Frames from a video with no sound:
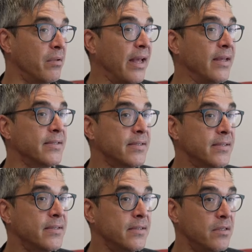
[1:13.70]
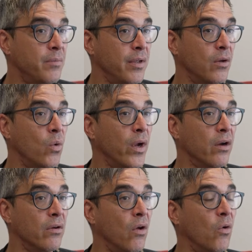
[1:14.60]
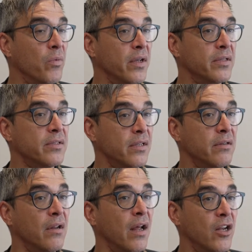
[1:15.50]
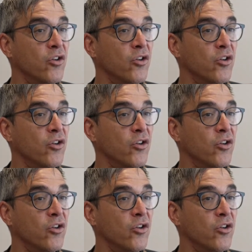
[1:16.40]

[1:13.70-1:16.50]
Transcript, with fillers: place to be queer and homeless and, and